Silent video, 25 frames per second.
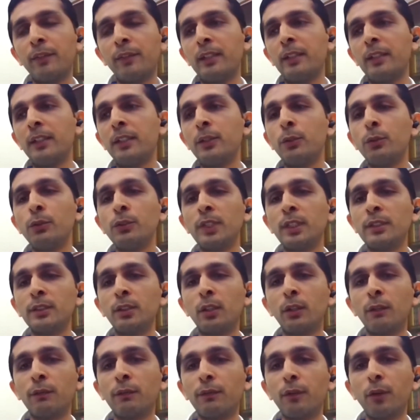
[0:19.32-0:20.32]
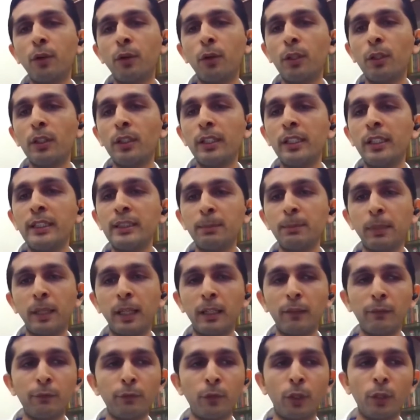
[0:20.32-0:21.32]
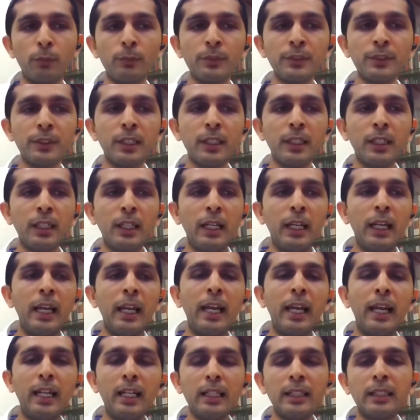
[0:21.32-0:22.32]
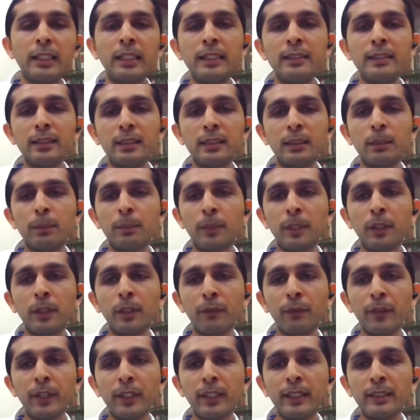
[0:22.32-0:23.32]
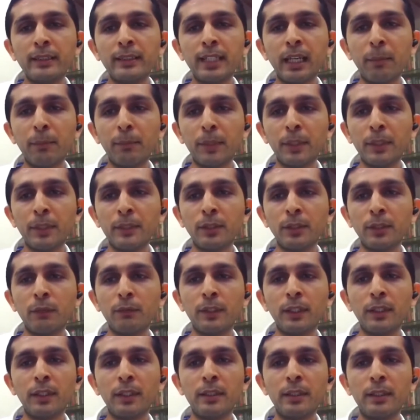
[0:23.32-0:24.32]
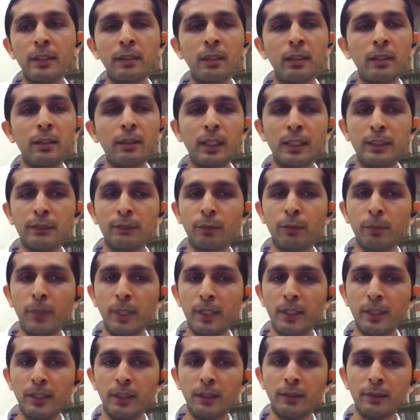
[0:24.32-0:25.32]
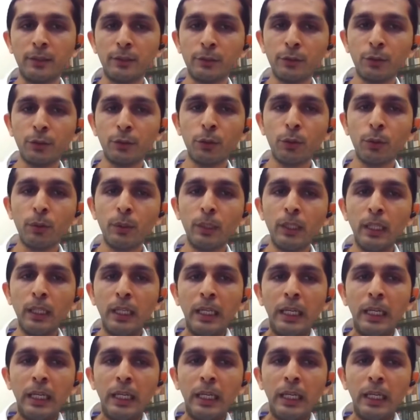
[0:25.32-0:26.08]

users of all these platforms, and these are the perfect examples of the digital transformation. So,